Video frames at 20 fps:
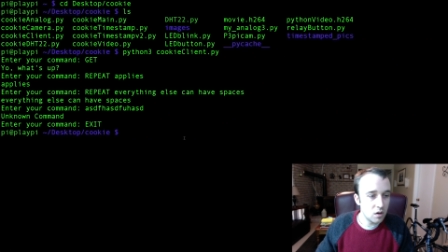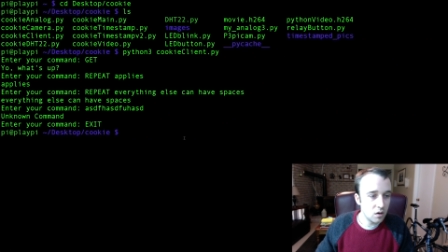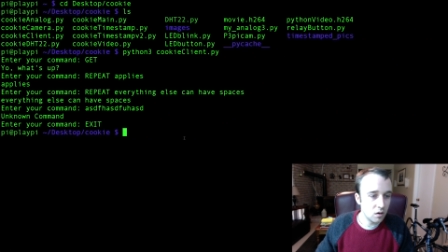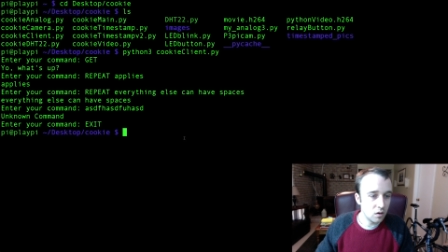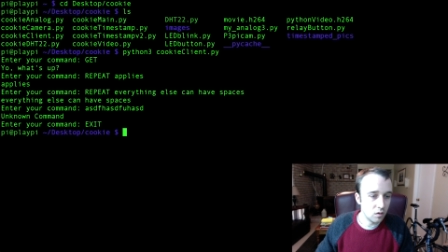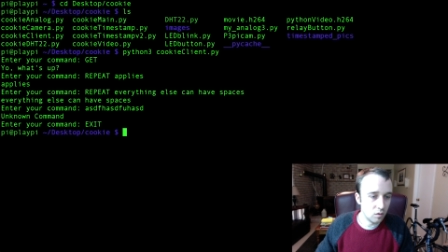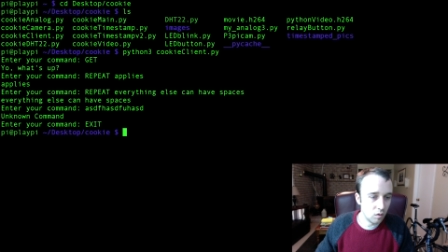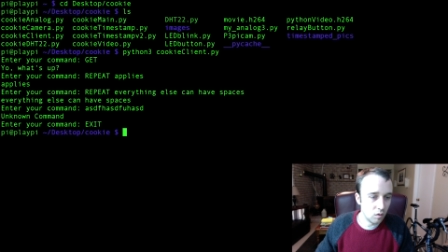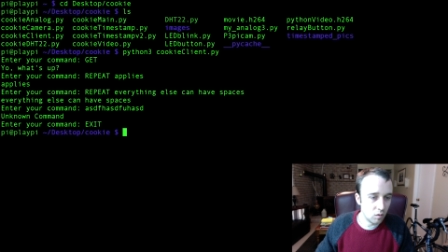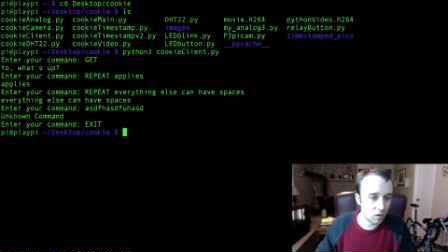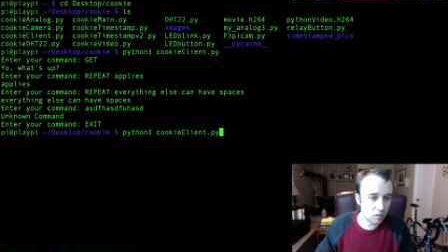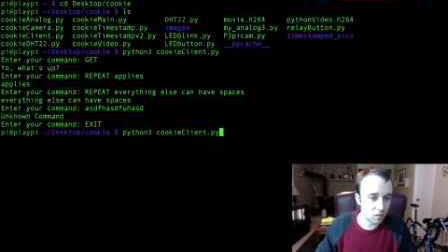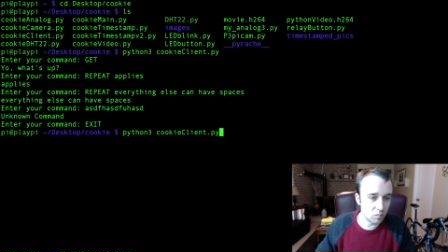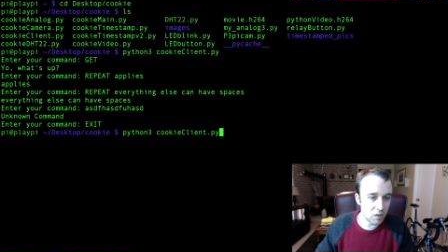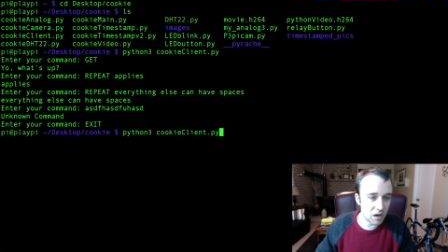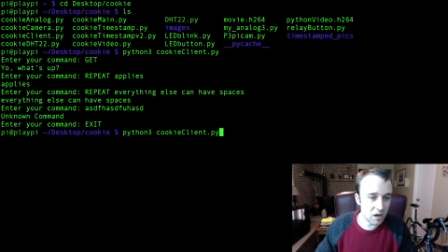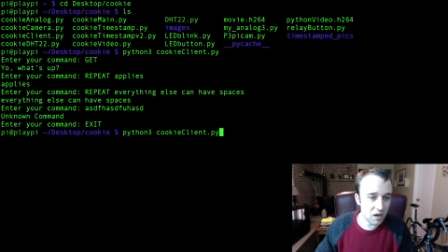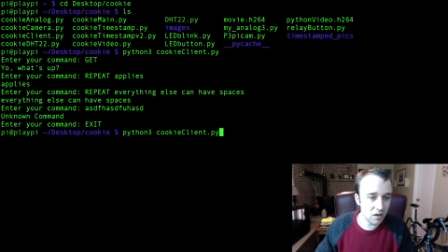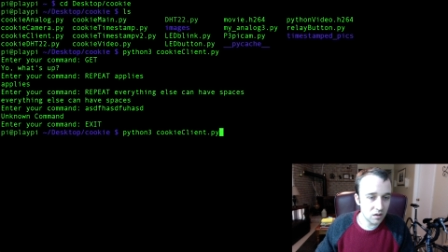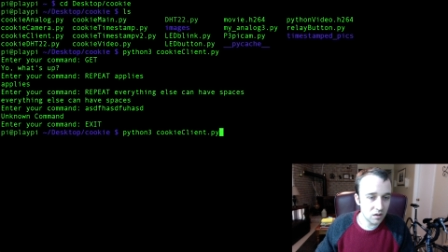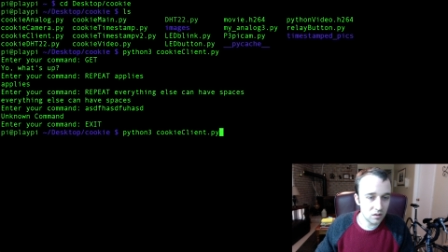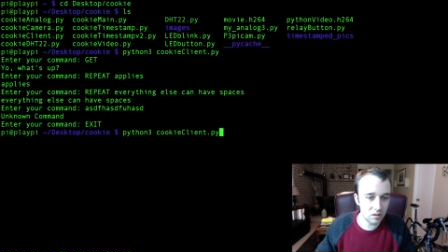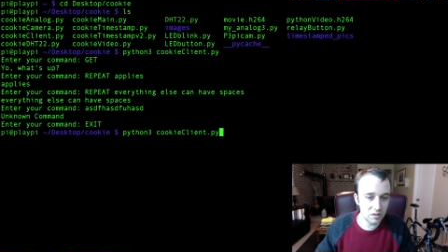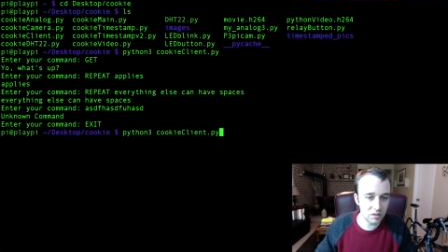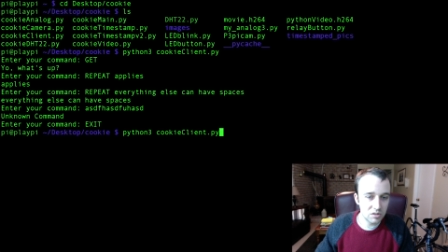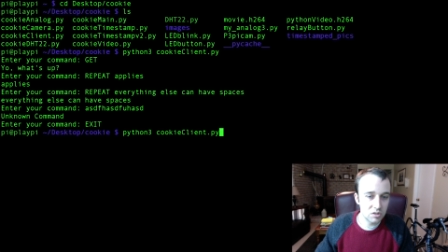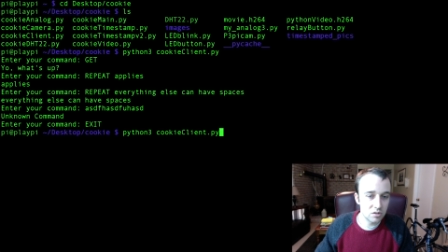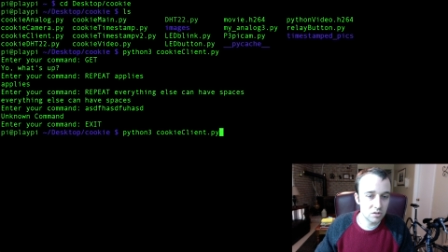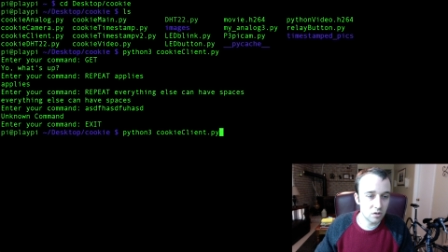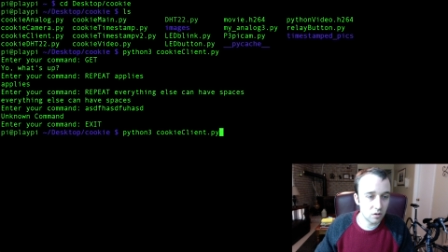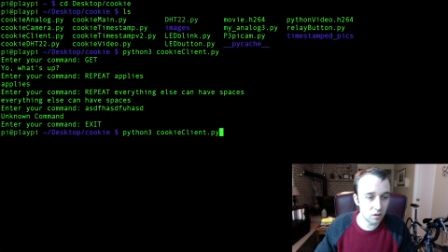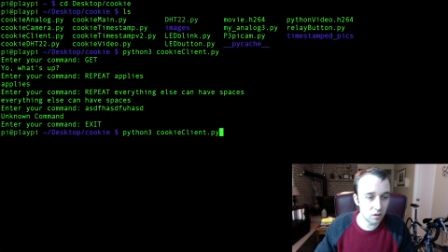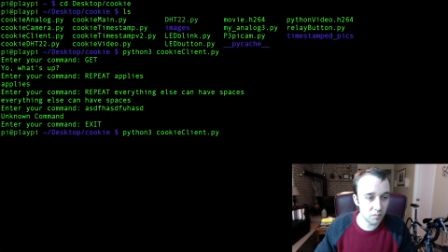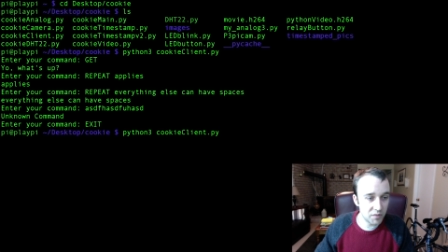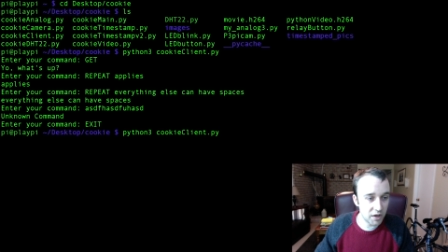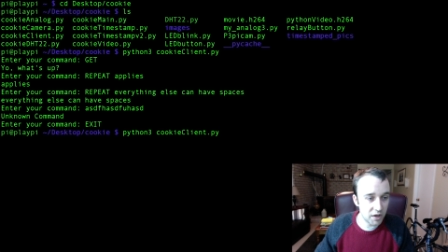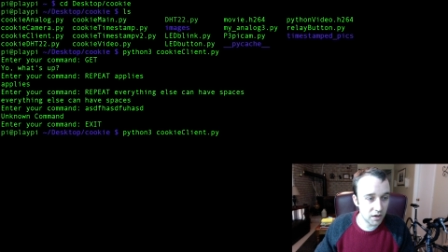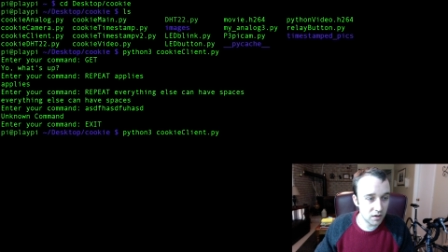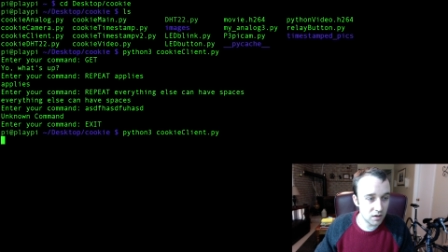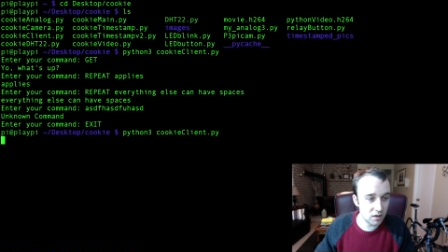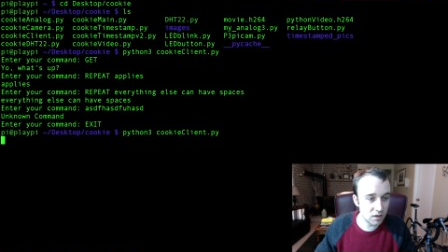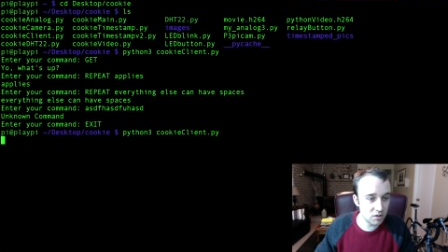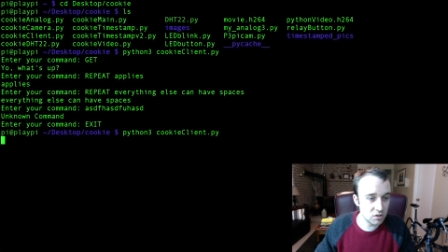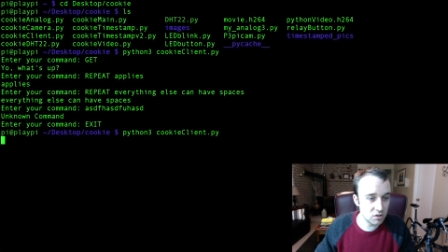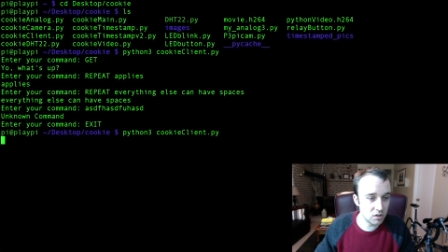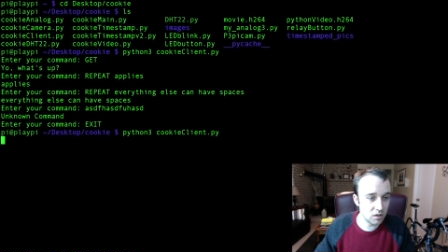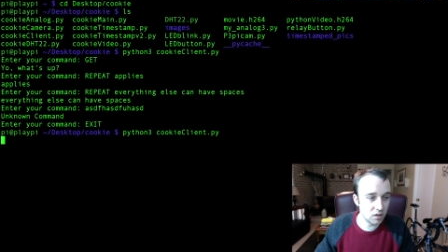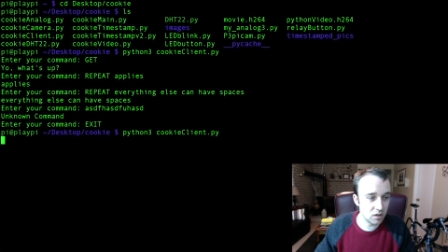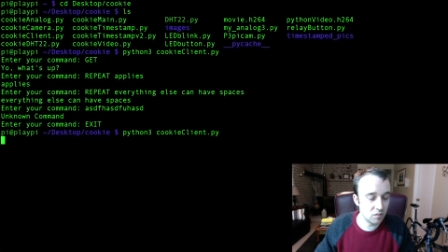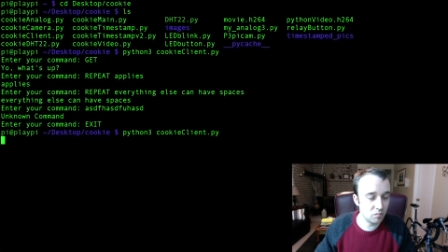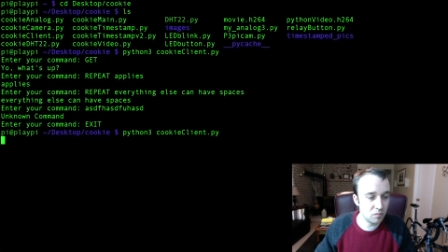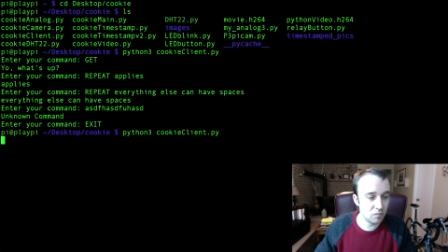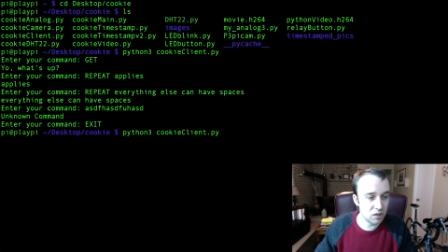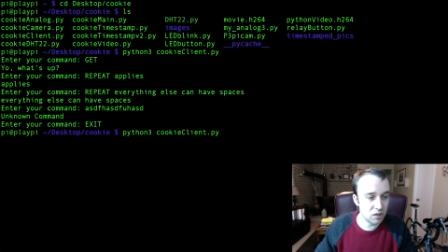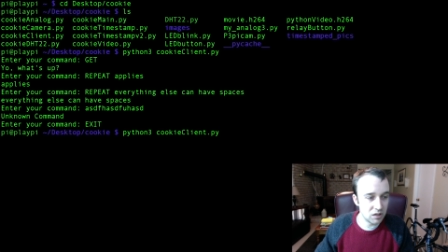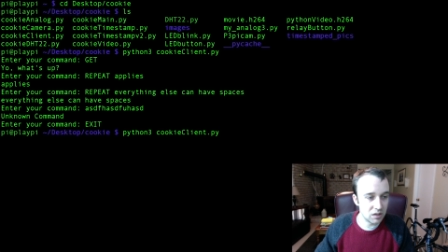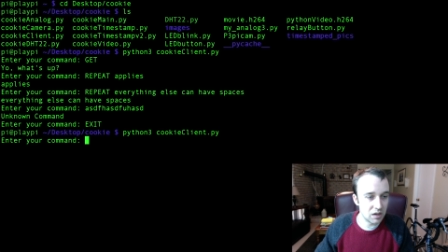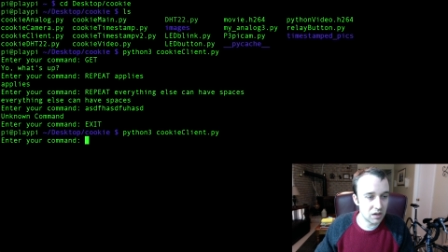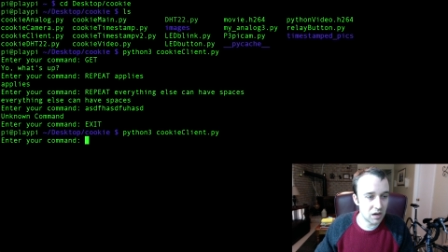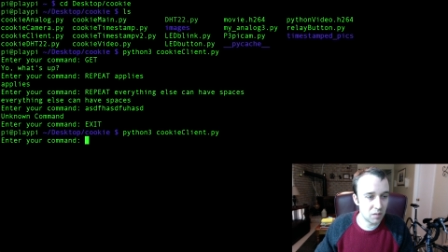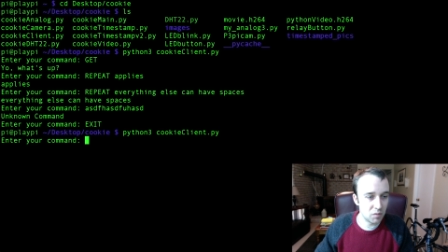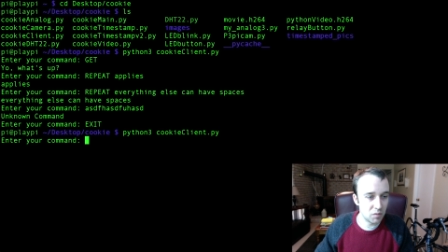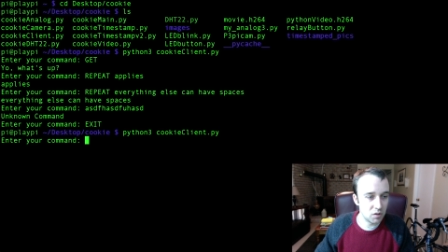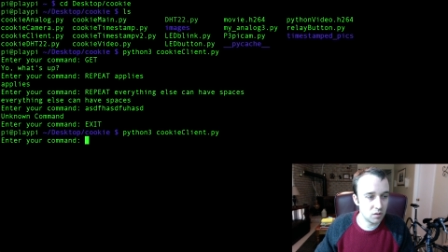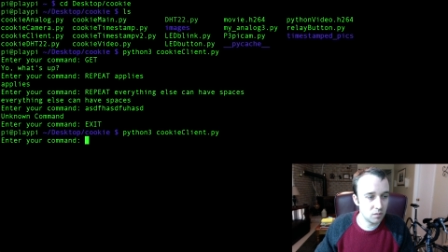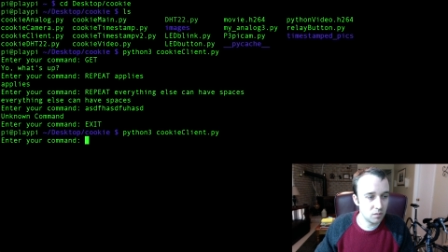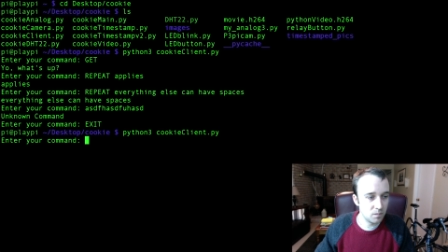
Going back, let's start up that connection again, make it happy.